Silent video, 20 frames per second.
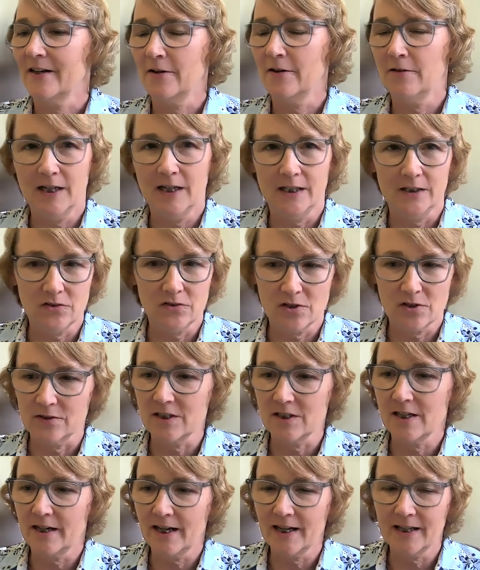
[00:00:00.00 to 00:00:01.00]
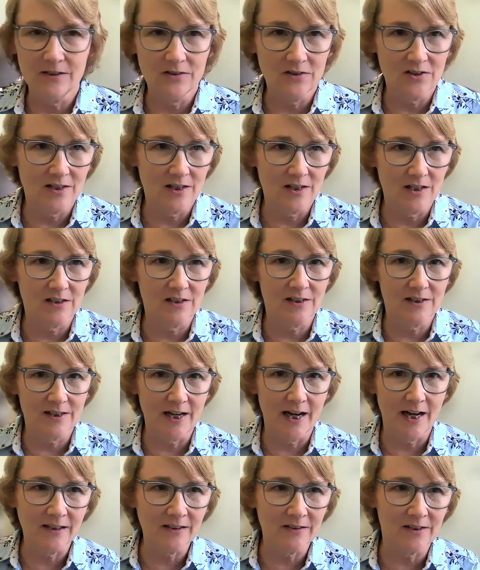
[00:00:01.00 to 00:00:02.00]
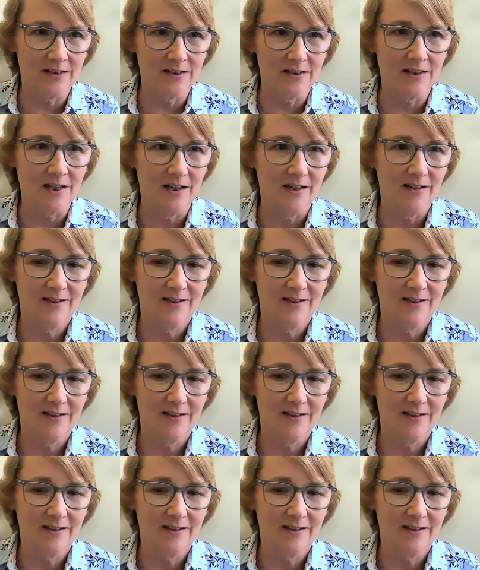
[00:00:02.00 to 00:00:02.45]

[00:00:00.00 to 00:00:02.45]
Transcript: All right. So today is the 6th.